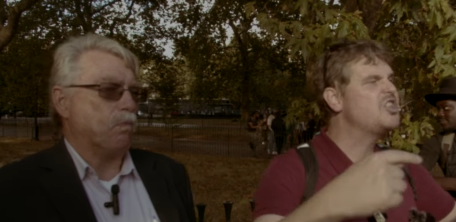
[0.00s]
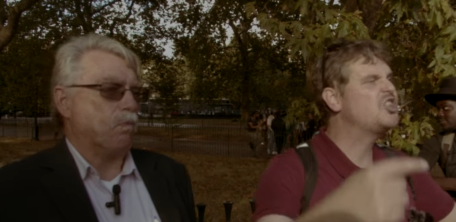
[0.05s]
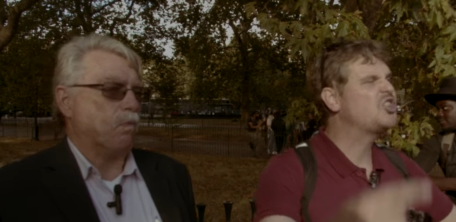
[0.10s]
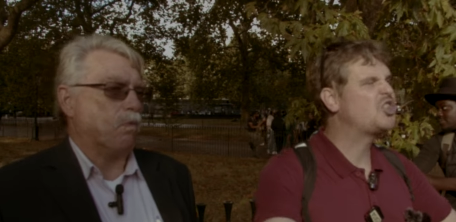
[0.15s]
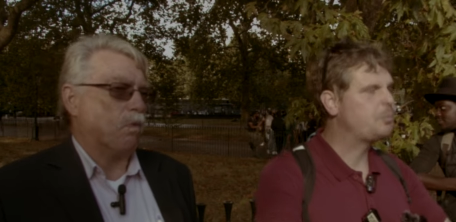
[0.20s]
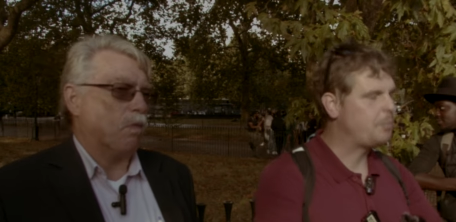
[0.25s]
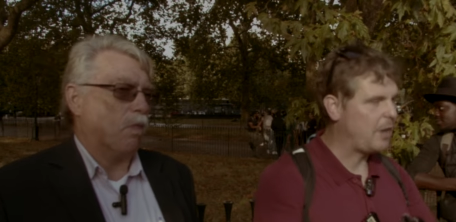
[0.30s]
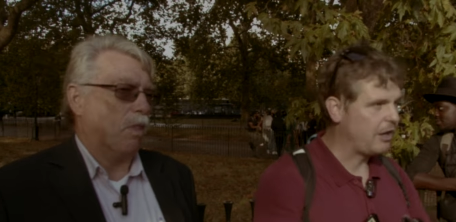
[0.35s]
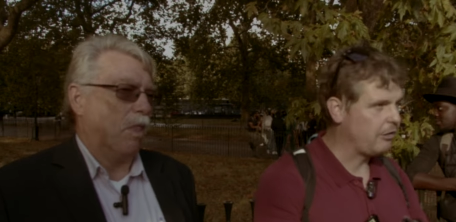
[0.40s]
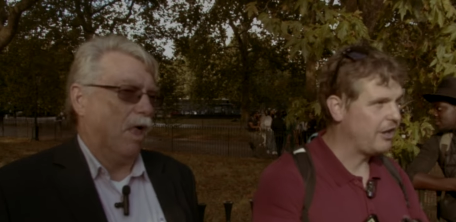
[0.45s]

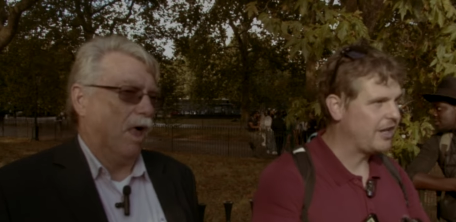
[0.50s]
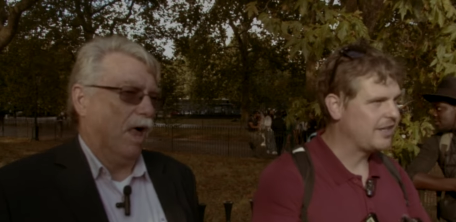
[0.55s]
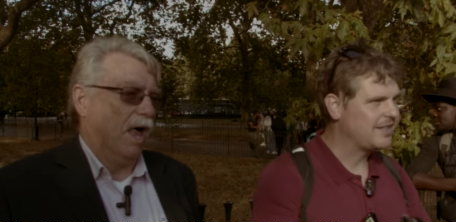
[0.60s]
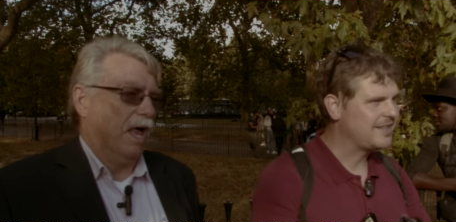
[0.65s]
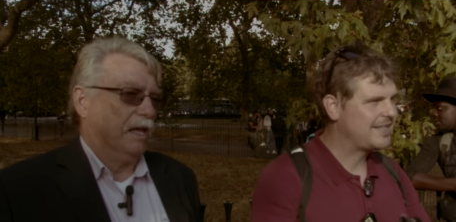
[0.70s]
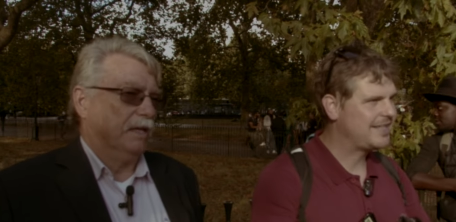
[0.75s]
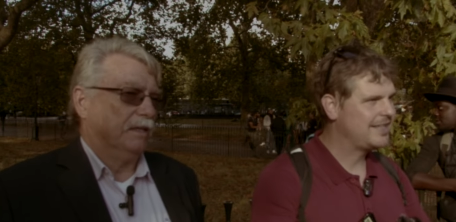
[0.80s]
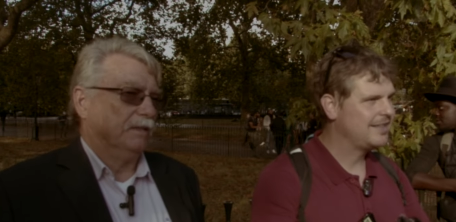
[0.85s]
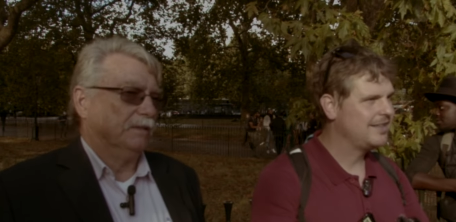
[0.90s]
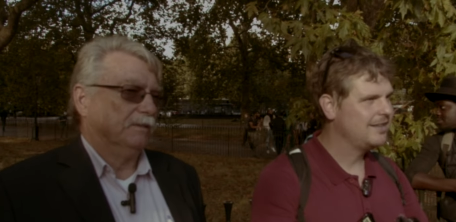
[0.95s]

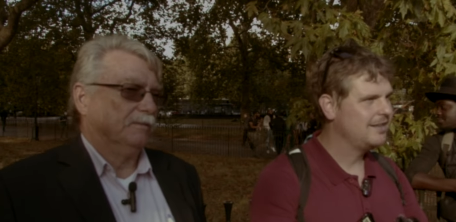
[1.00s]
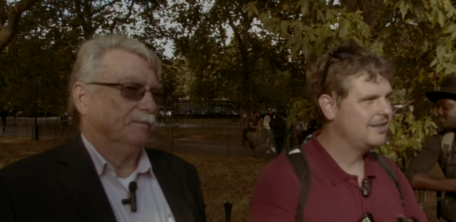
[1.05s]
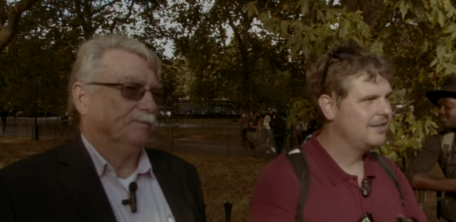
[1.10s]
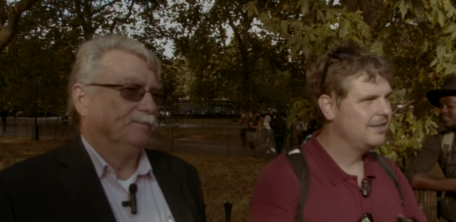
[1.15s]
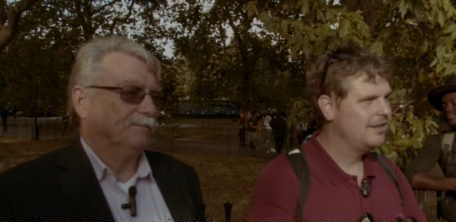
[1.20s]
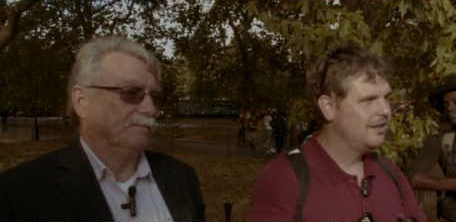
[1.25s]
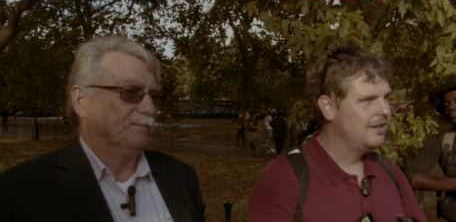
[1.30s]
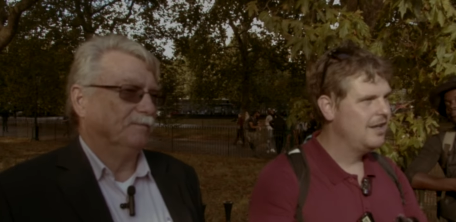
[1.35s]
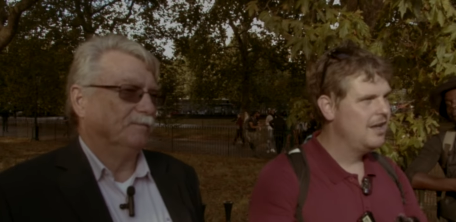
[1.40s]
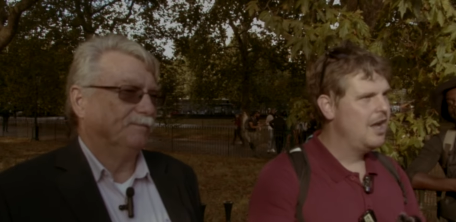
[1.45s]
Speaker 1: Spirit.
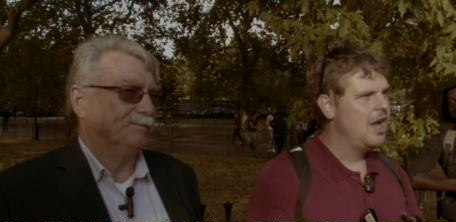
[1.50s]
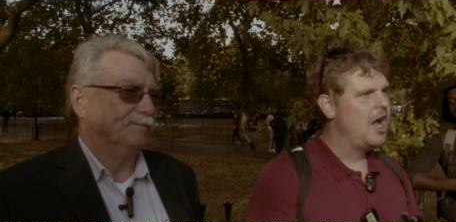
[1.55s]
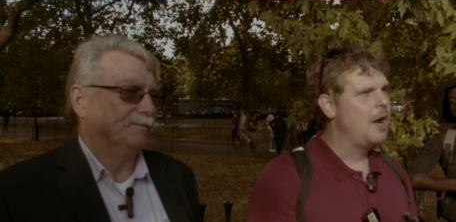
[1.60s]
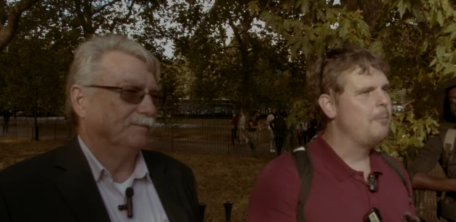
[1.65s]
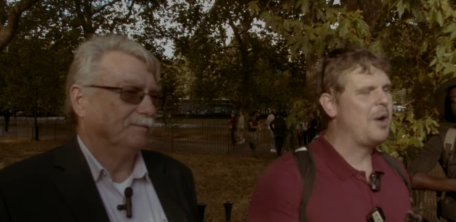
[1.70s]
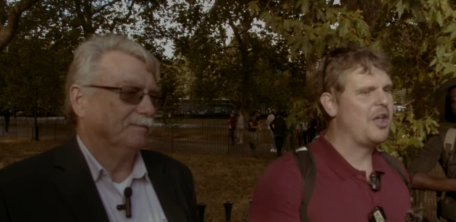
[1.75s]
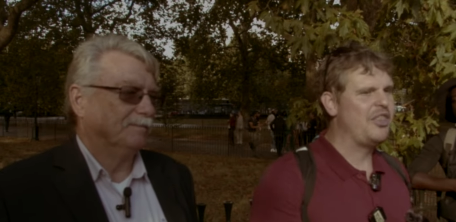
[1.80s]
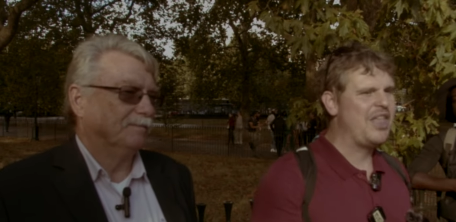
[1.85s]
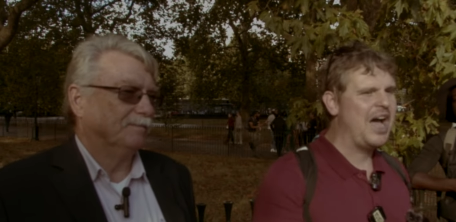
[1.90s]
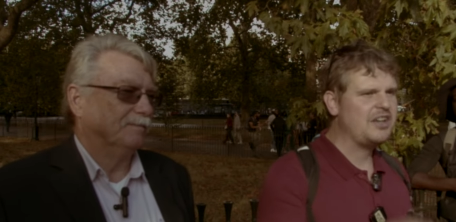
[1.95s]

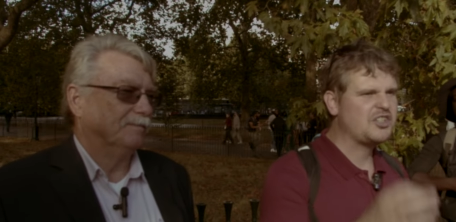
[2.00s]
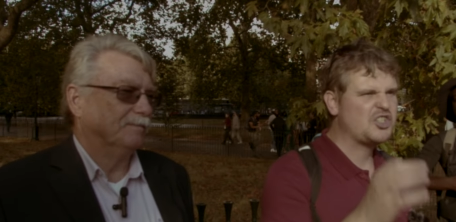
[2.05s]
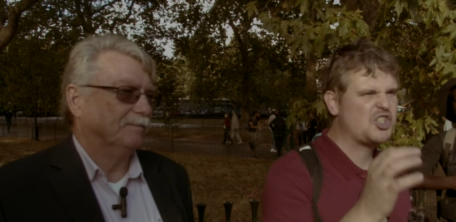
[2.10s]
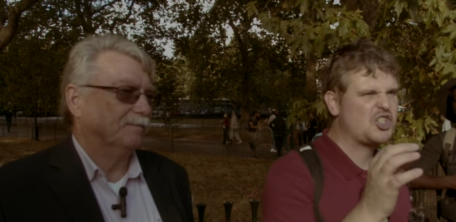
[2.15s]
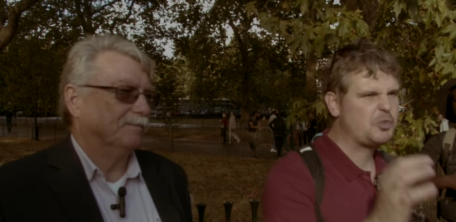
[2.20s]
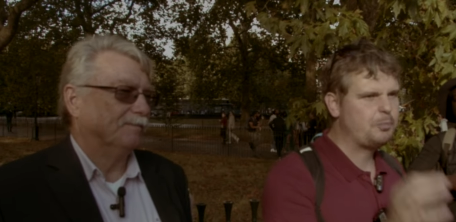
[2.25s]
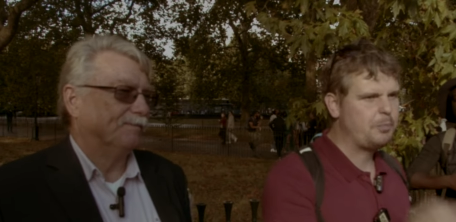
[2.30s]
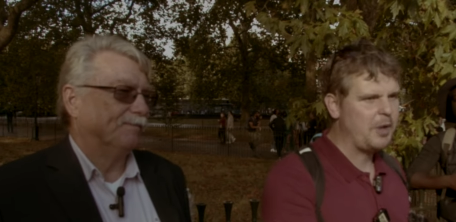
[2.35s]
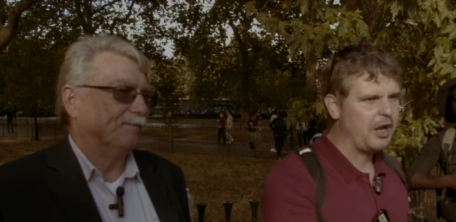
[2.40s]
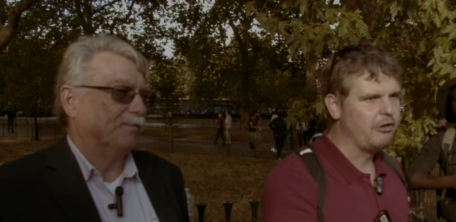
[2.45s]
But that
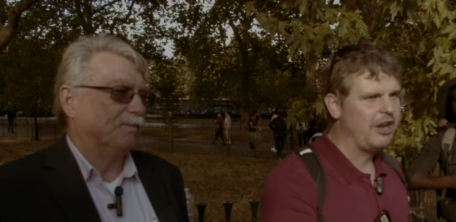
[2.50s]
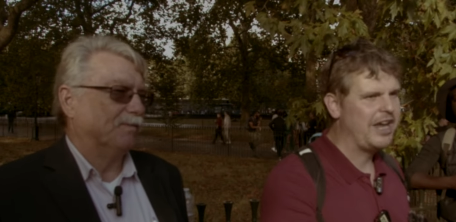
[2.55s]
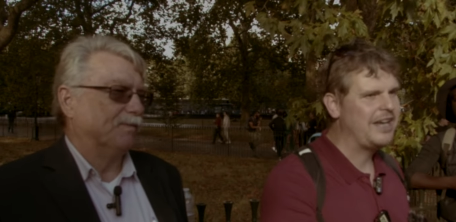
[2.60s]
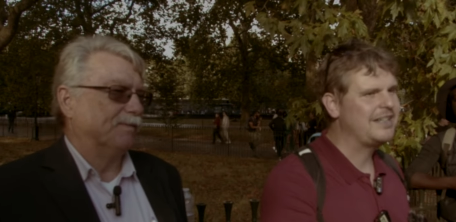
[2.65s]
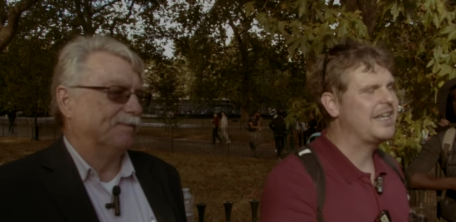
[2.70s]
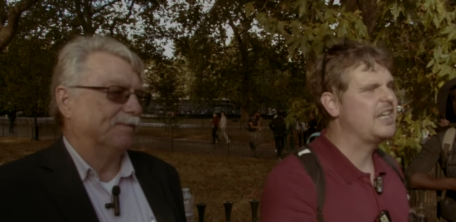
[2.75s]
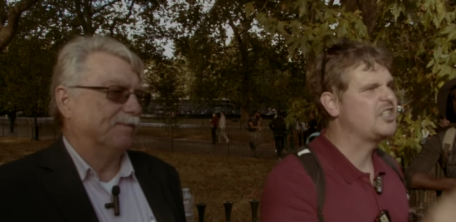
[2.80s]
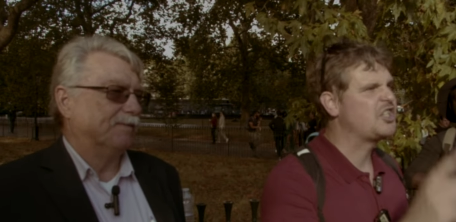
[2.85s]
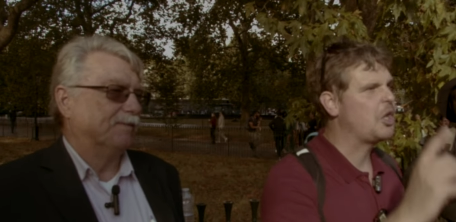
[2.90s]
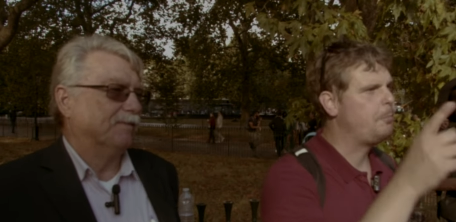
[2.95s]
Spirit
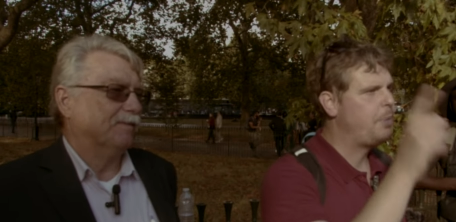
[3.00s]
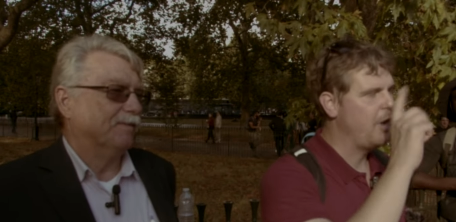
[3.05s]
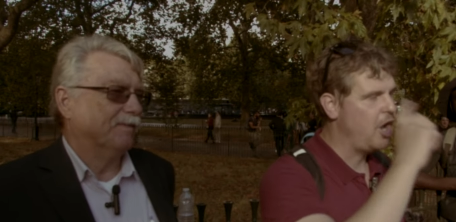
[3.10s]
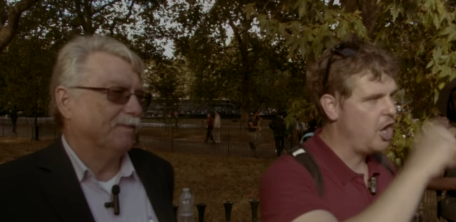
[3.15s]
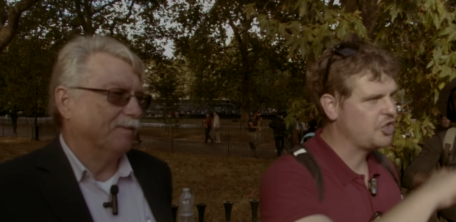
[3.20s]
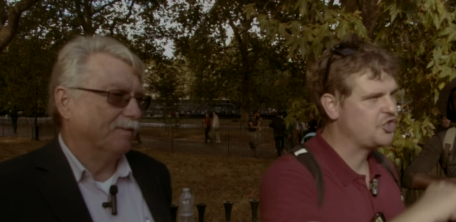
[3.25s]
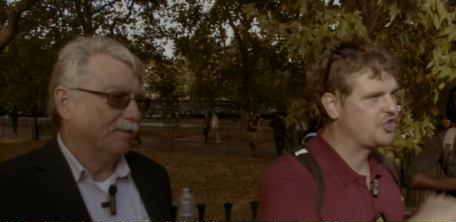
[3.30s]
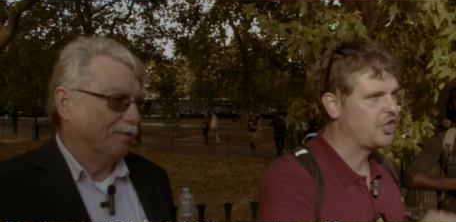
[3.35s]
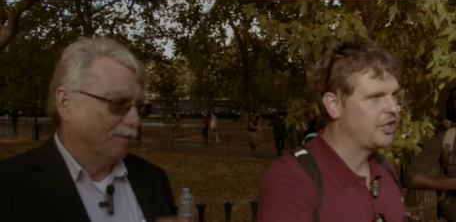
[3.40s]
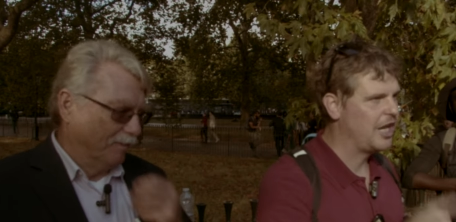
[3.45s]
is a
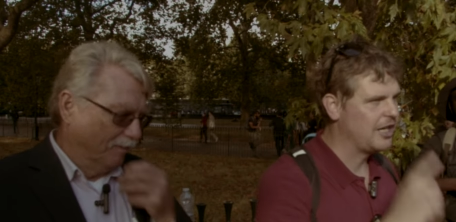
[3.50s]
person,